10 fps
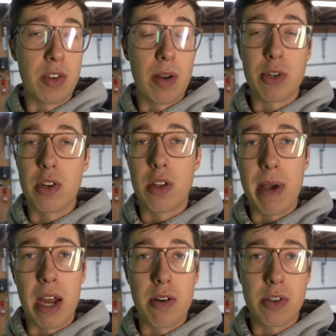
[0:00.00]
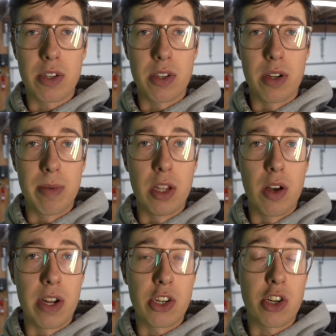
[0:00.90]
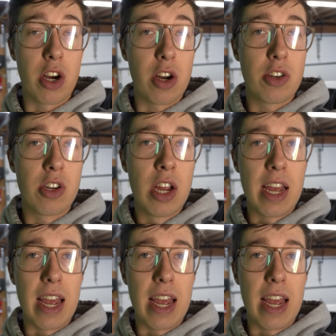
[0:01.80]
so I'm sure the battery was just a little bit low on charge,